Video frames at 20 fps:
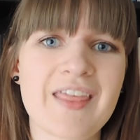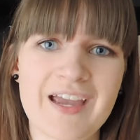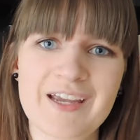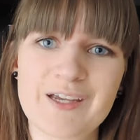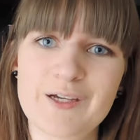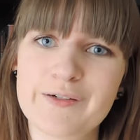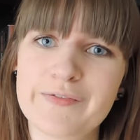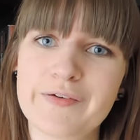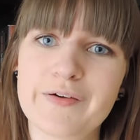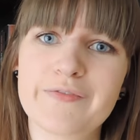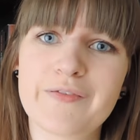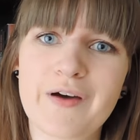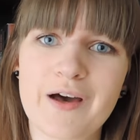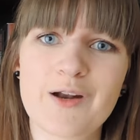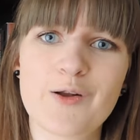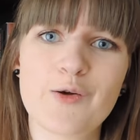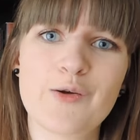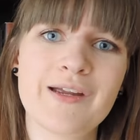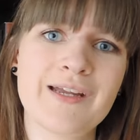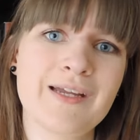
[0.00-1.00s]
Thank you for
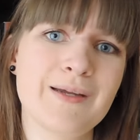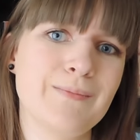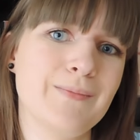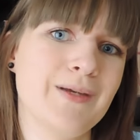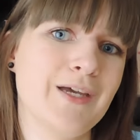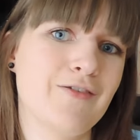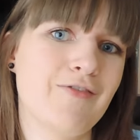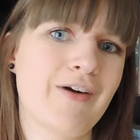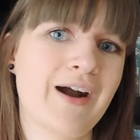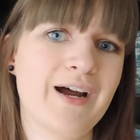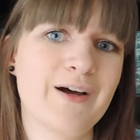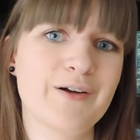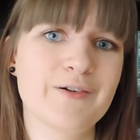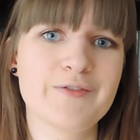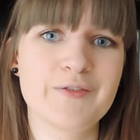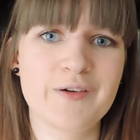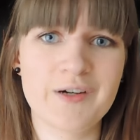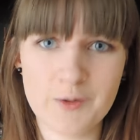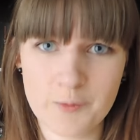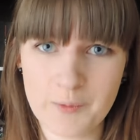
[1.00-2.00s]
following me
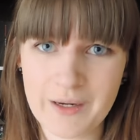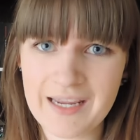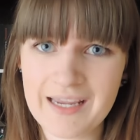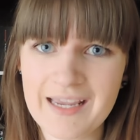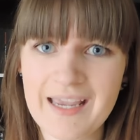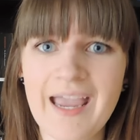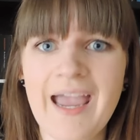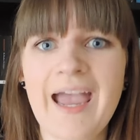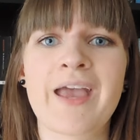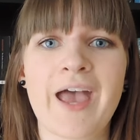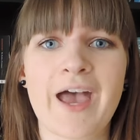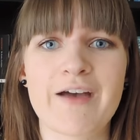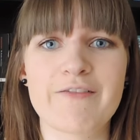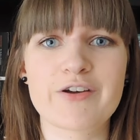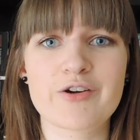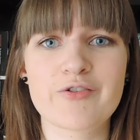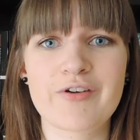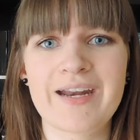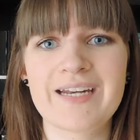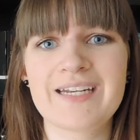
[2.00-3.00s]
around for a week. Have
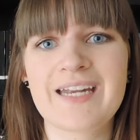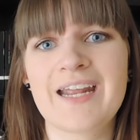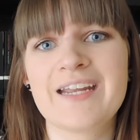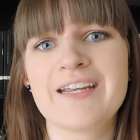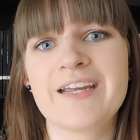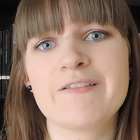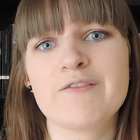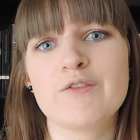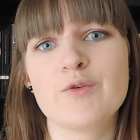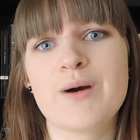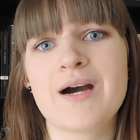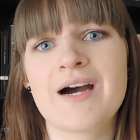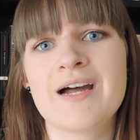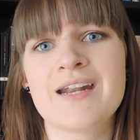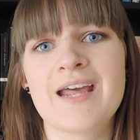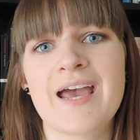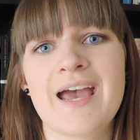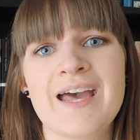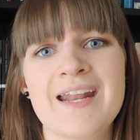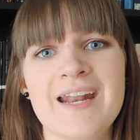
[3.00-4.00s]
a great day,
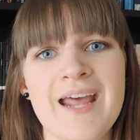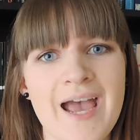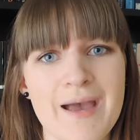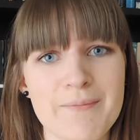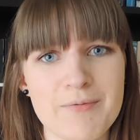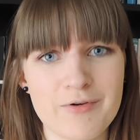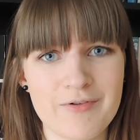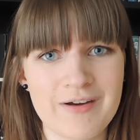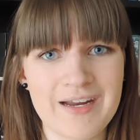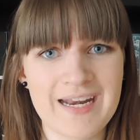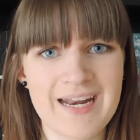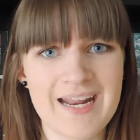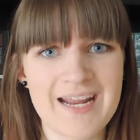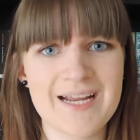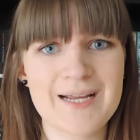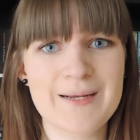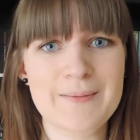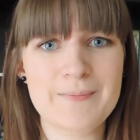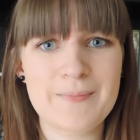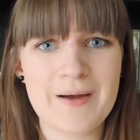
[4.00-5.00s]
everyone, and happy
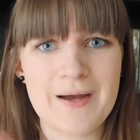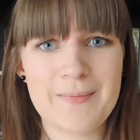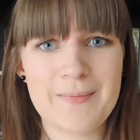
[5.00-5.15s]
reading.